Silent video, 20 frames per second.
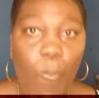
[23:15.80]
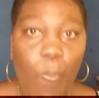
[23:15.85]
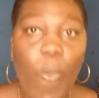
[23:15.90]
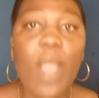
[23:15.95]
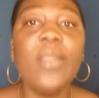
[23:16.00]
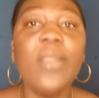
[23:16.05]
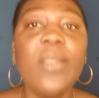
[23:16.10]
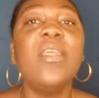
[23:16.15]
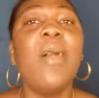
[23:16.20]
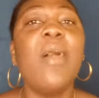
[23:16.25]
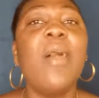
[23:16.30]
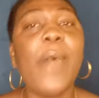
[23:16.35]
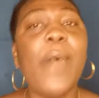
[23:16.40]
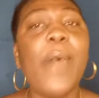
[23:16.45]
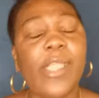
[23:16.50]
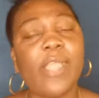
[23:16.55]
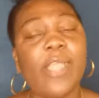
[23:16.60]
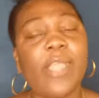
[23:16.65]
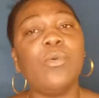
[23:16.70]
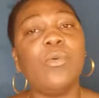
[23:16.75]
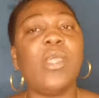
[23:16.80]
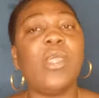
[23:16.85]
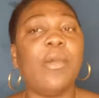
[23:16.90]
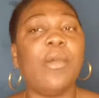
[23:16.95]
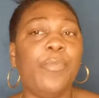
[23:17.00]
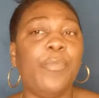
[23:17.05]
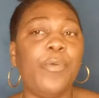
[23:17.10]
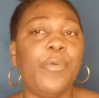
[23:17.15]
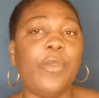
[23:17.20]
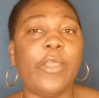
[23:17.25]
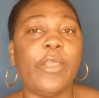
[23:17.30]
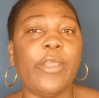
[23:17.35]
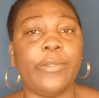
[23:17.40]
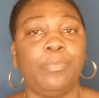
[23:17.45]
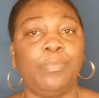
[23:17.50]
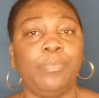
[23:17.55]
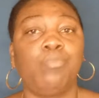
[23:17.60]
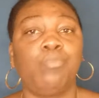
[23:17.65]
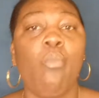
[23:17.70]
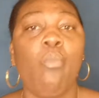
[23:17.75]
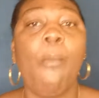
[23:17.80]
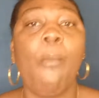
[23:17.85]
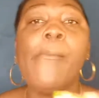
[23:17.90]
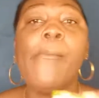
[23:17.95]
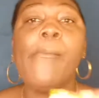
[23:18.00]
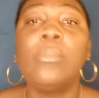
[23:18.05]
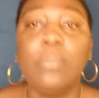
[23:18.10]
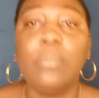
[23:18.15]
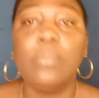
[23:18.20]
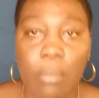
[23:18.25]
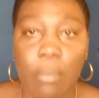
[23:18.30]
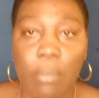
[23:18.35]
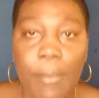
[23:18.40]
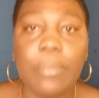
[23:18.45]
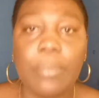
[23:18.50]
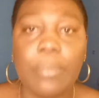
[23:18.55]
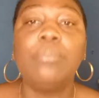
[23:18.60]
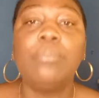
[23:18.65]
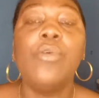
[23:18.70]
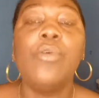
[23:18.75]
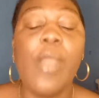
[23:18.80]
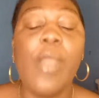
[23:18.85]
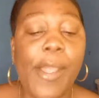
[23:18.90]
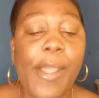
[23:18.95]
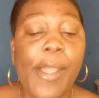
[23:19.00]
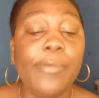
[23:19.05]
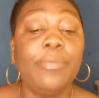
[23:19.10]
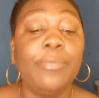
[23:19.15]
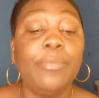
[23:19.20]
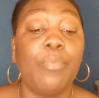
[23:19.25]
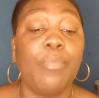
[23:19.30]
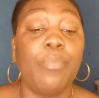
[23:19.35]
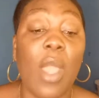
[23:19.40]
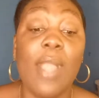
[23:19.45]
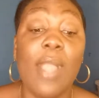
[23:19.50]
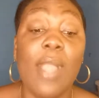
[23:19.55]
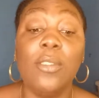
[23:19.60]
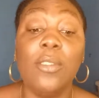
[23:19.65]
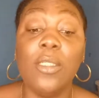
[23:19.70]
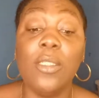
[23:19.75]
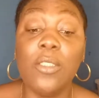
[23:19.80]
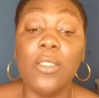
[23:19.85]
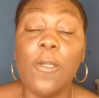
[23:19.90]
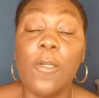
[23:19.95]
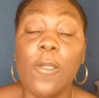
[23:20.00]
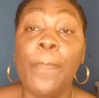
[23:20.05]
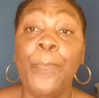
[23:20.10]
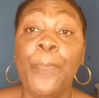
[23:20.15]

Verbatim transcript: Yeah, man, I know you pray. Pray. Continue.